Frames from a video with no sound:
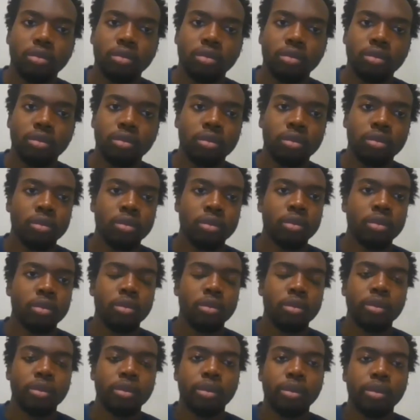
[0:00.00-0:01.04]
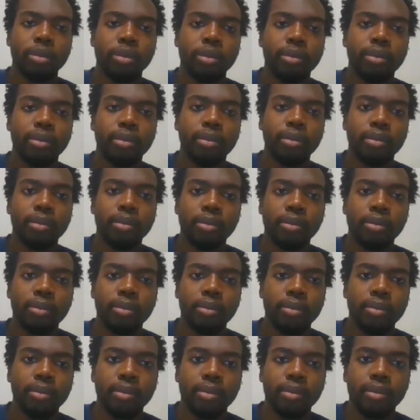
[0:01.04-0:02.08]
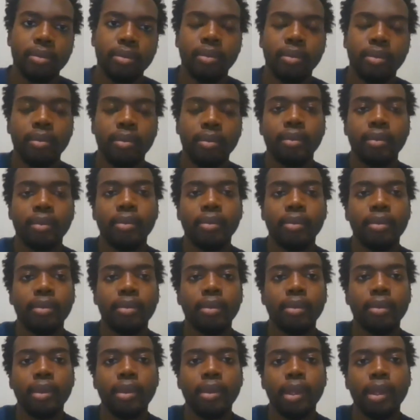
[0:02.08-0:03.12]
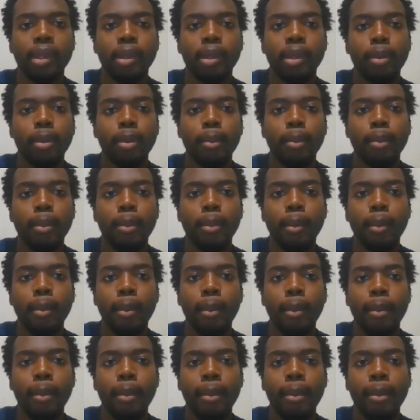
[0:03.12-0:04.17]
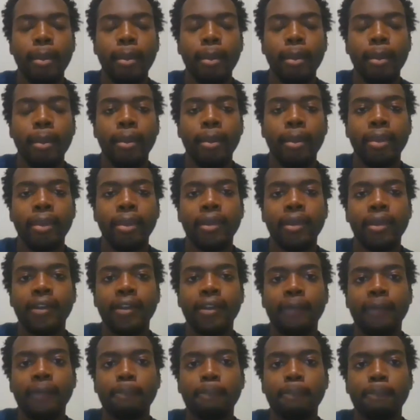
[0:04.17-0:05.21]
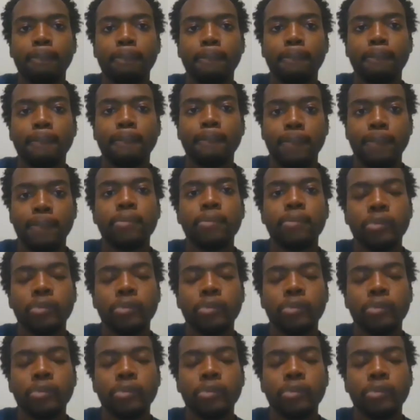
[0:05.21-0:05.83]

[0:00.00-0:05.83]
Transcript: The person shown says nothing.